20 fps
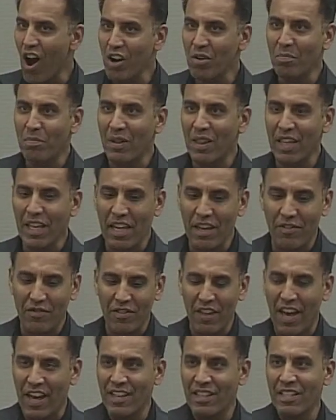long
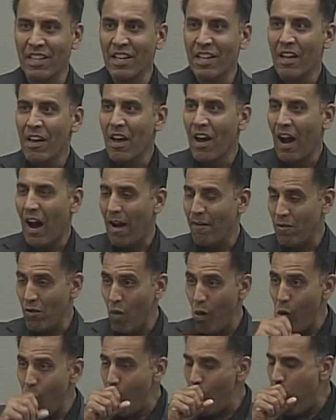believed that
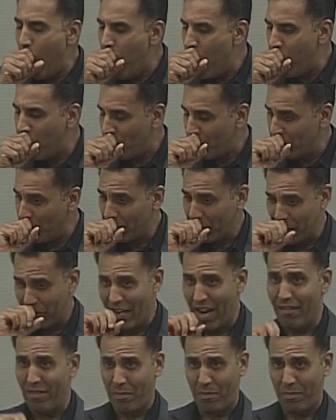you